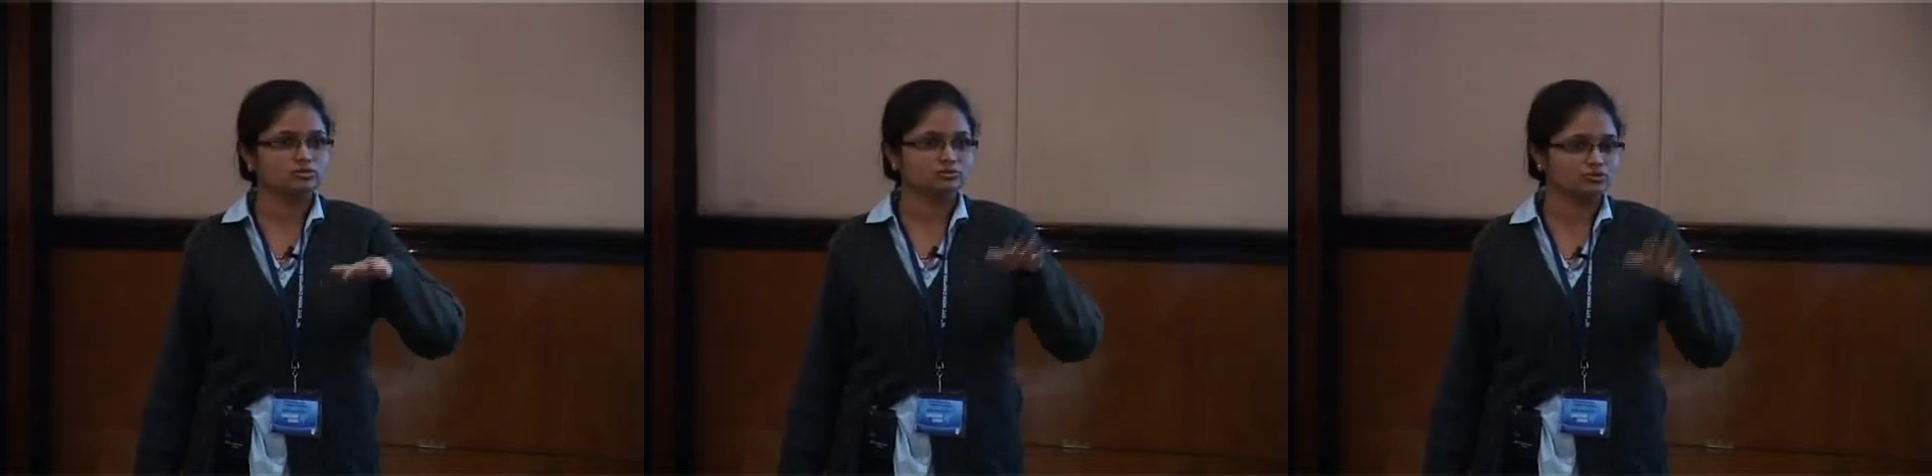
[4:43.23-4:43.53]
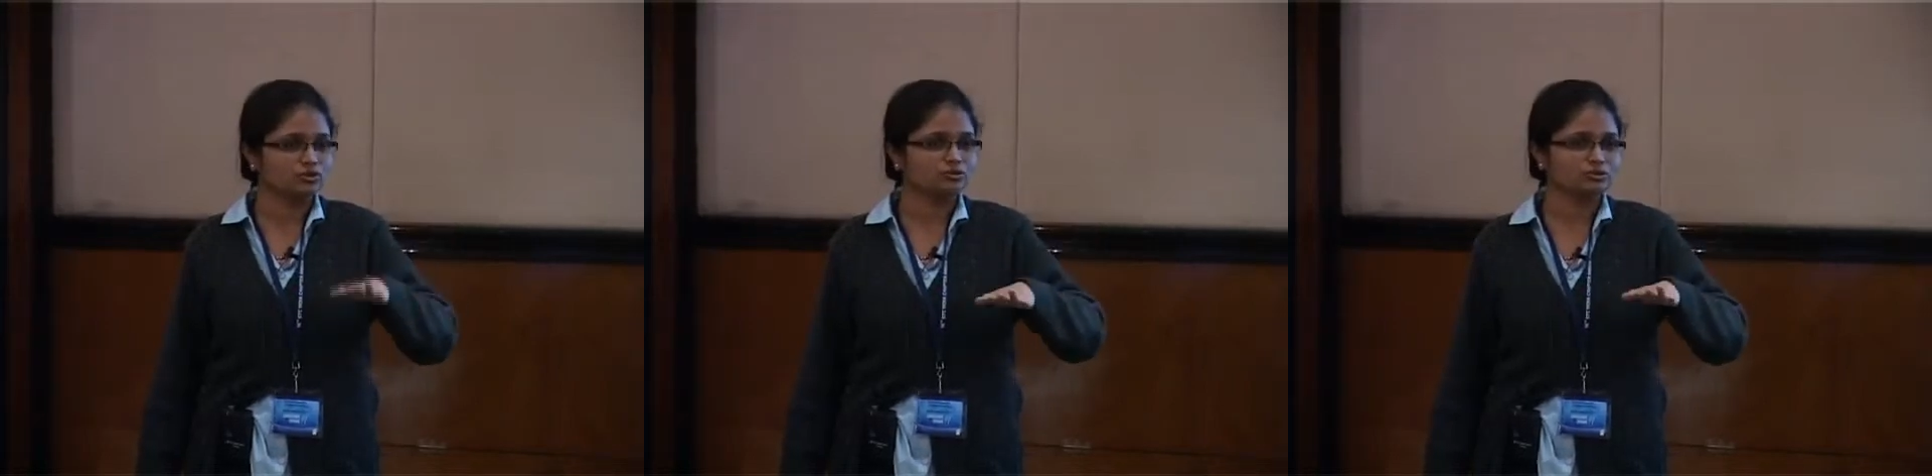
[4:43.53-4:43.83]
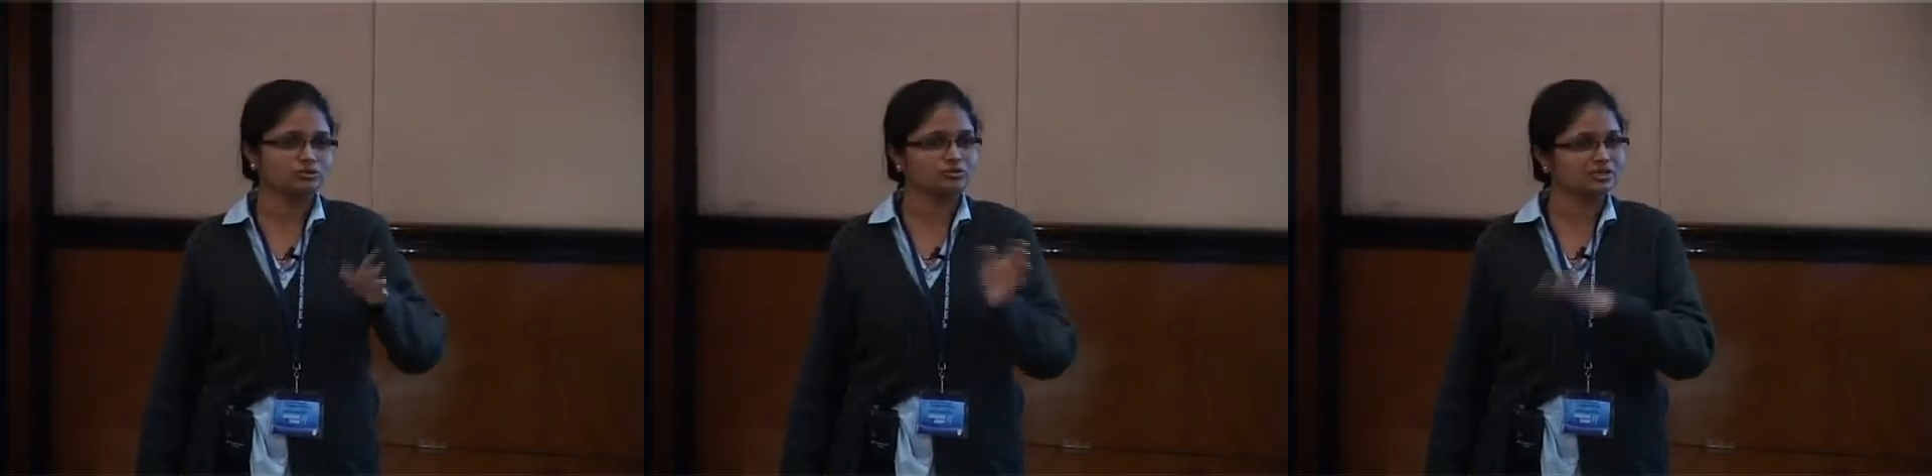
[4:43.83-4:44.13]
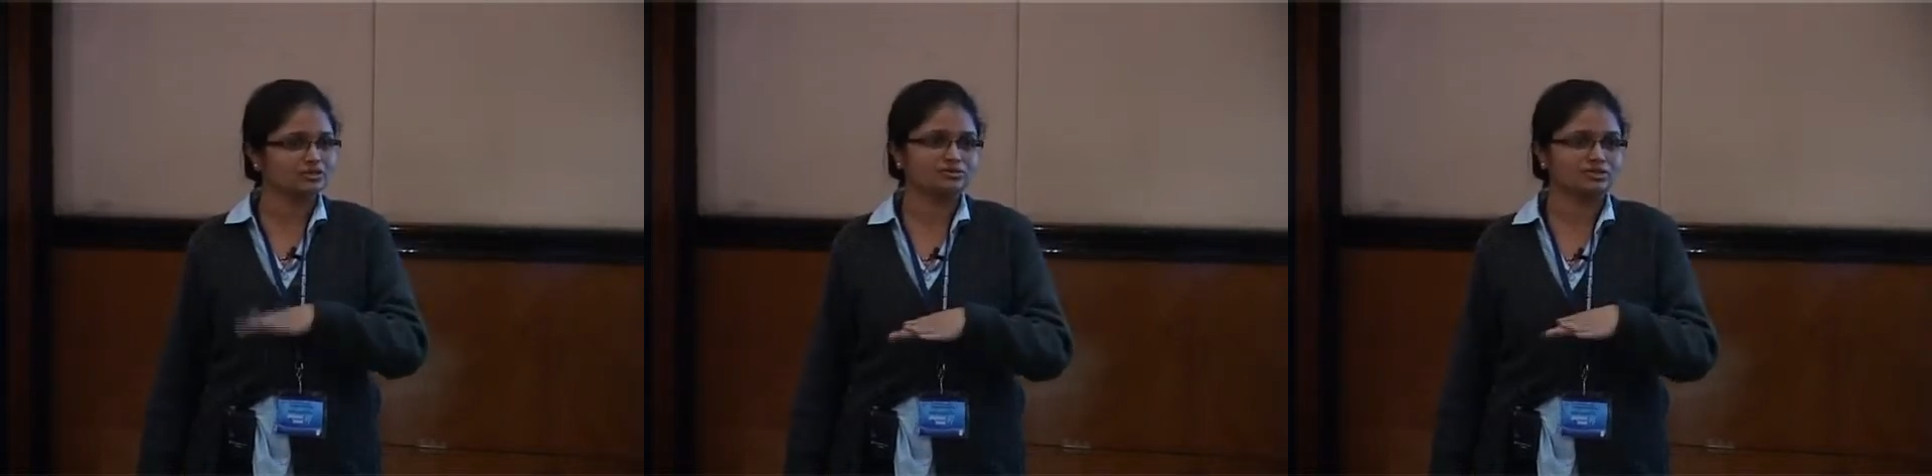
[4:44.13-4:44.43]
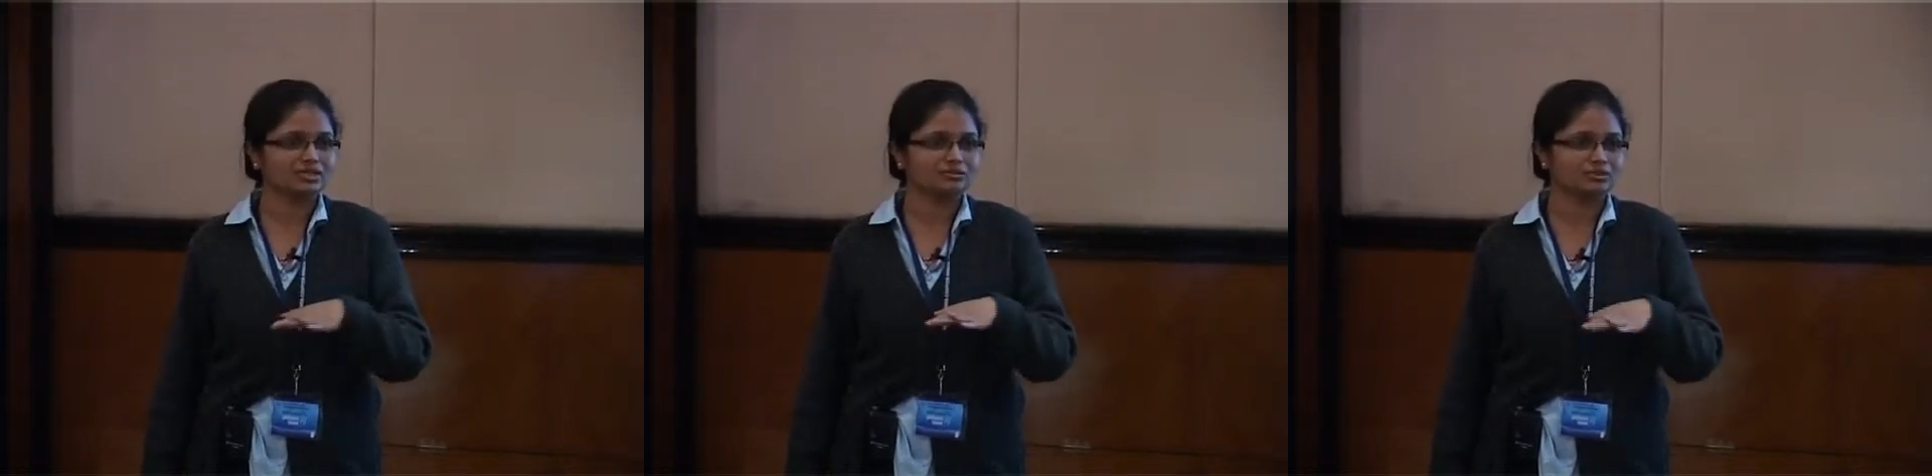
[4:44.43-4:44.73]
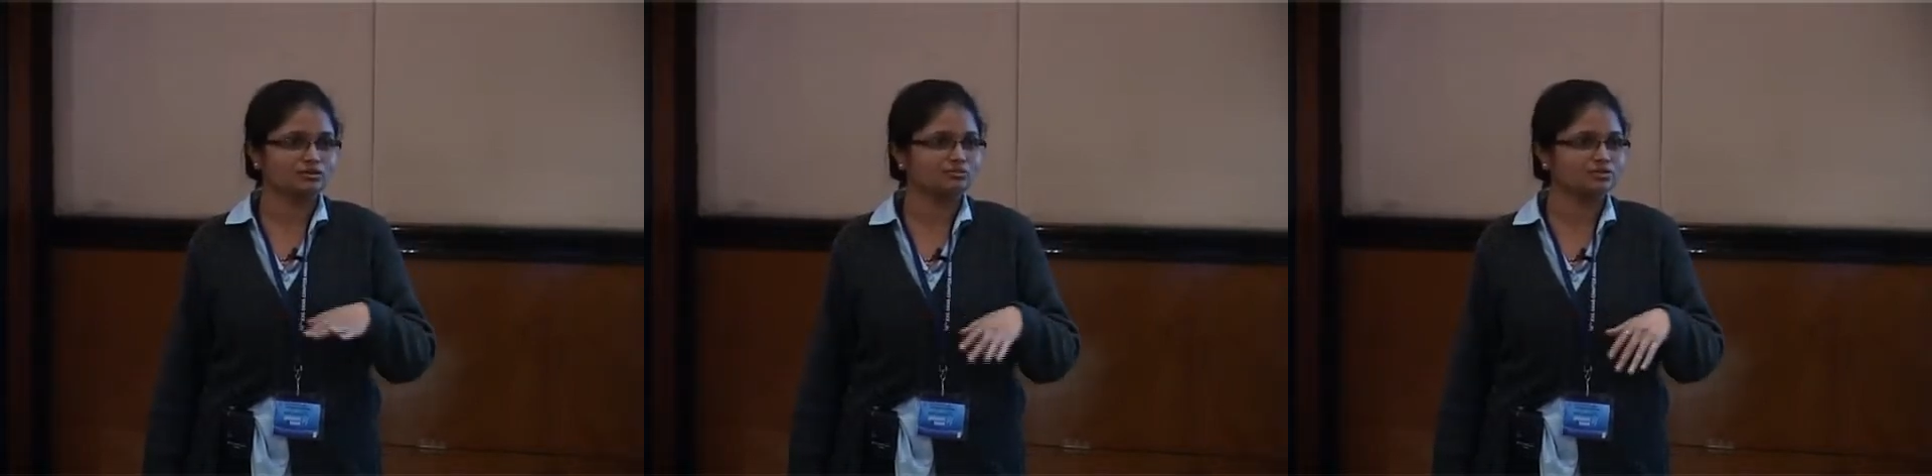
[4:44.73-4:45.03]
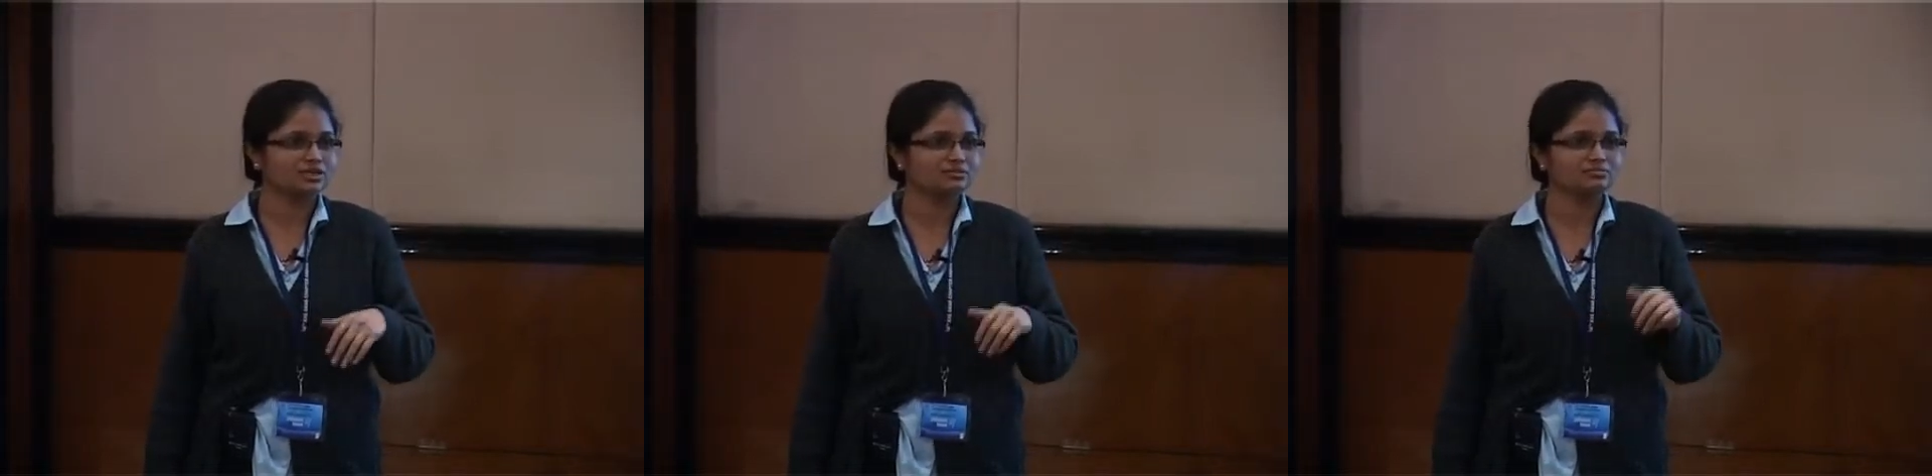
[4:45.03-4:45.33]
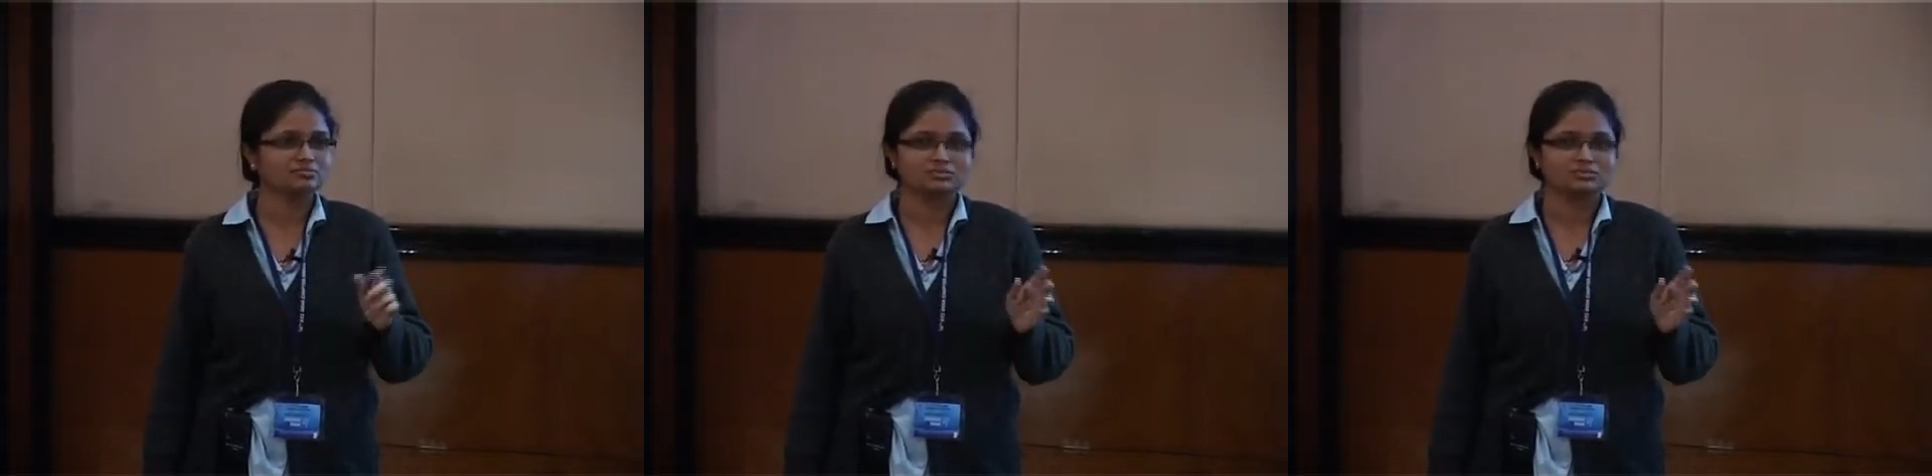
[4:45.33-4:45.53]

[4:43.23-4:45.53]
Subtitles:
if you want to know, you can contact me offline.